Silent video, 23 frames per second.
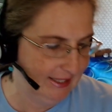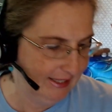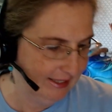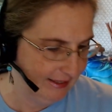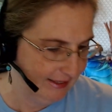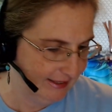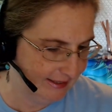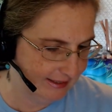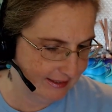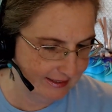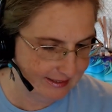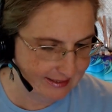
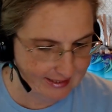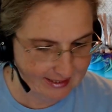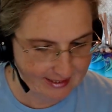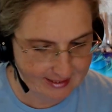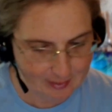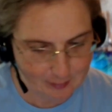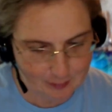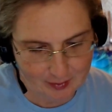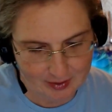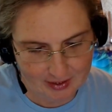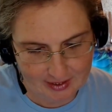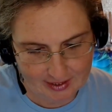Let's take
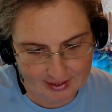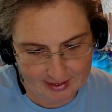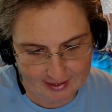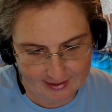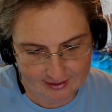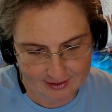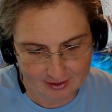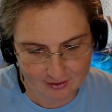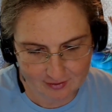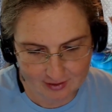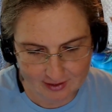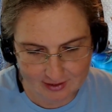a peek at
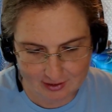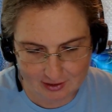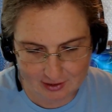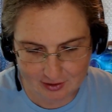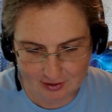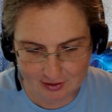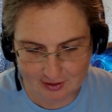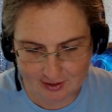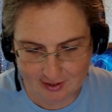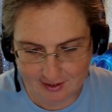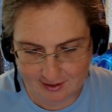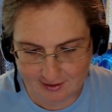the rest of your
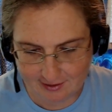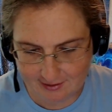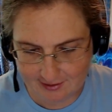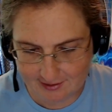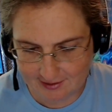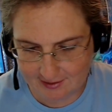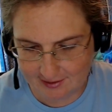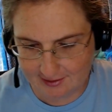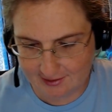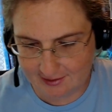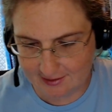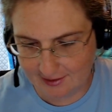cards.
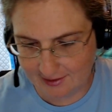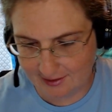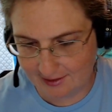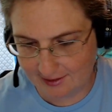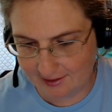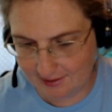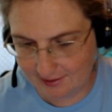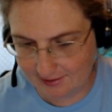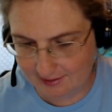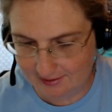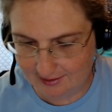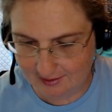Since nothing
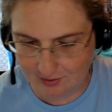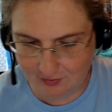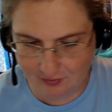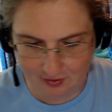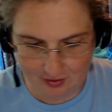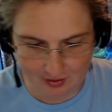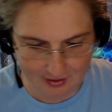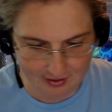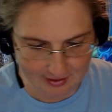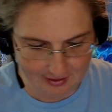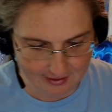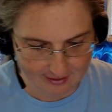else has
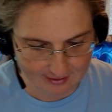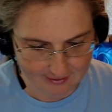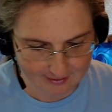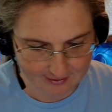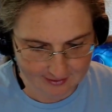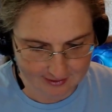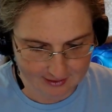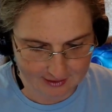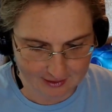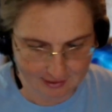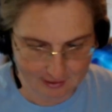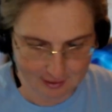fallen out,
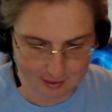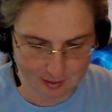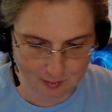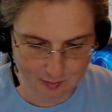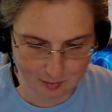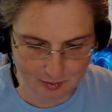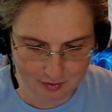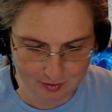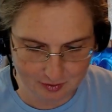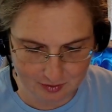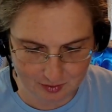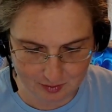let's just
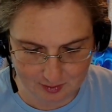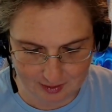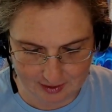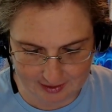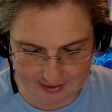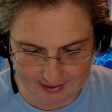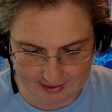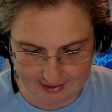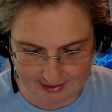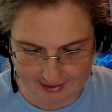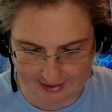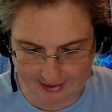pull the
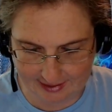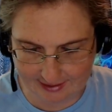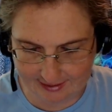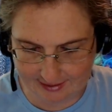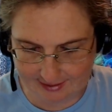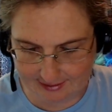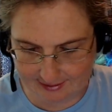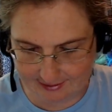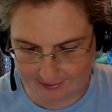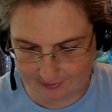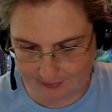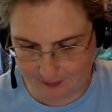rest of
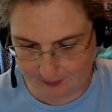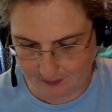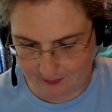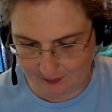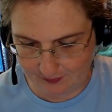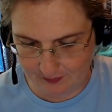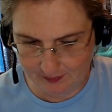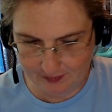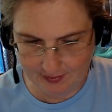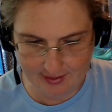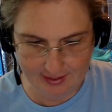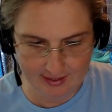these.
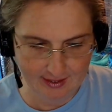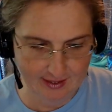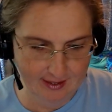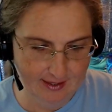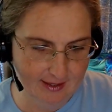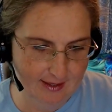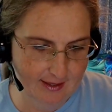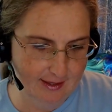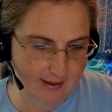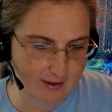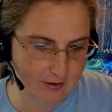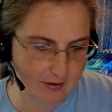
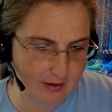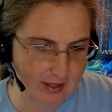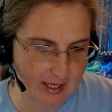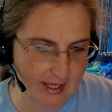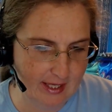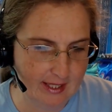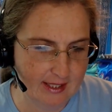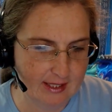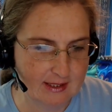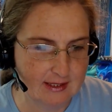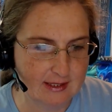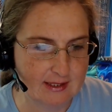
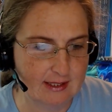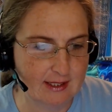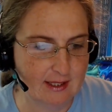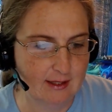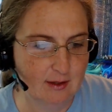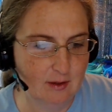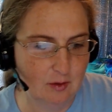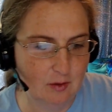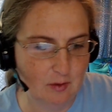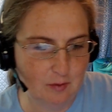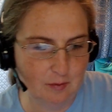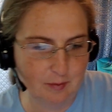Okay,
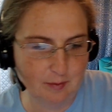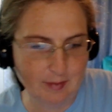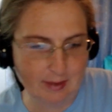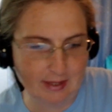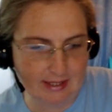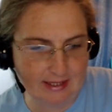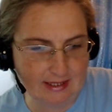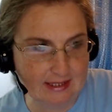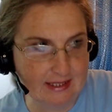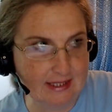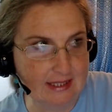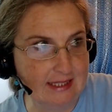so
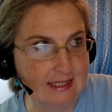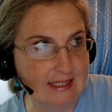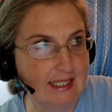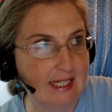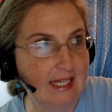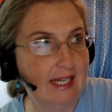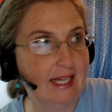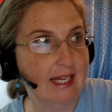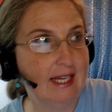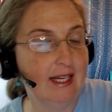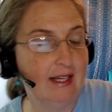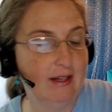
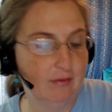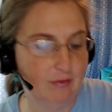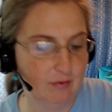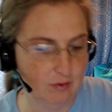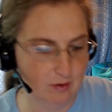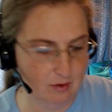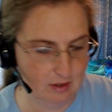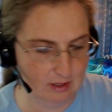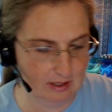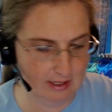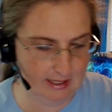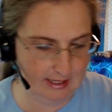Monday
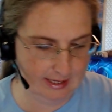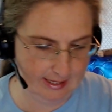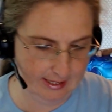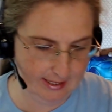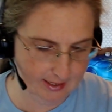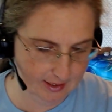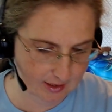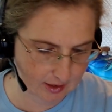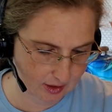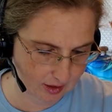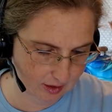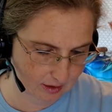for
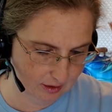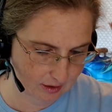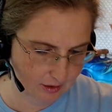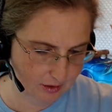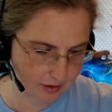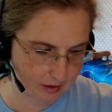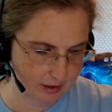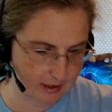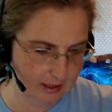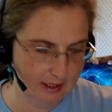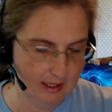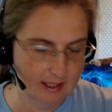
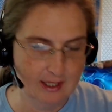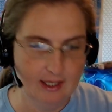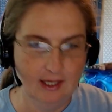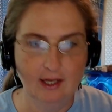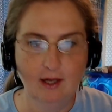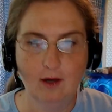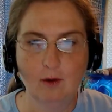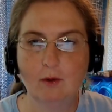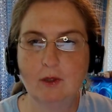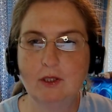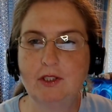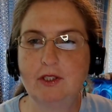Cancers,
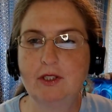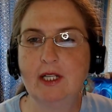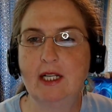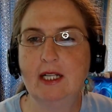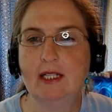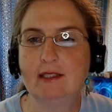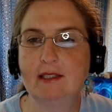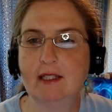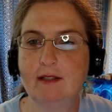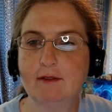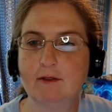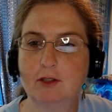what you
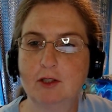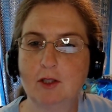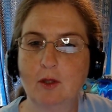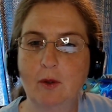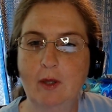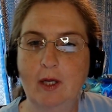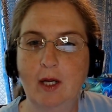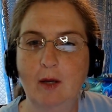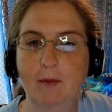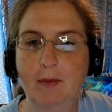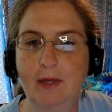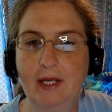guys have showing
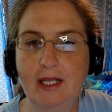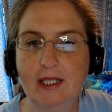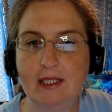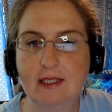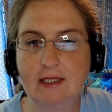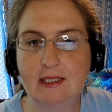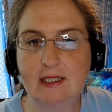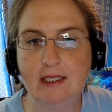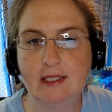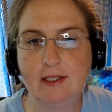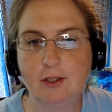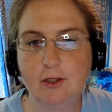up is
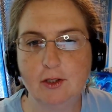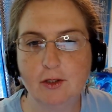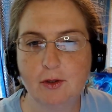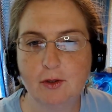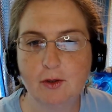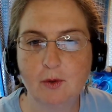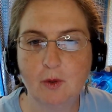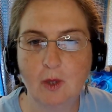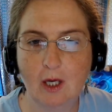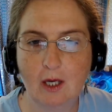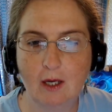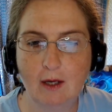the
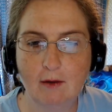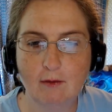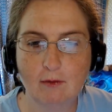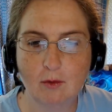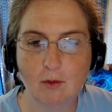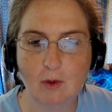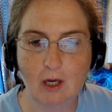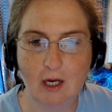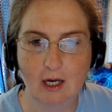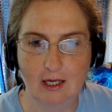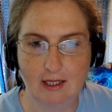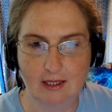Two of
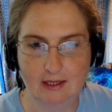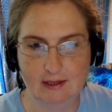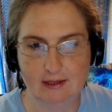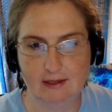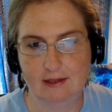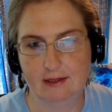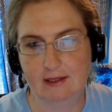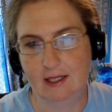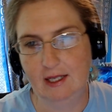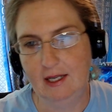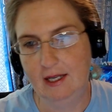Wands.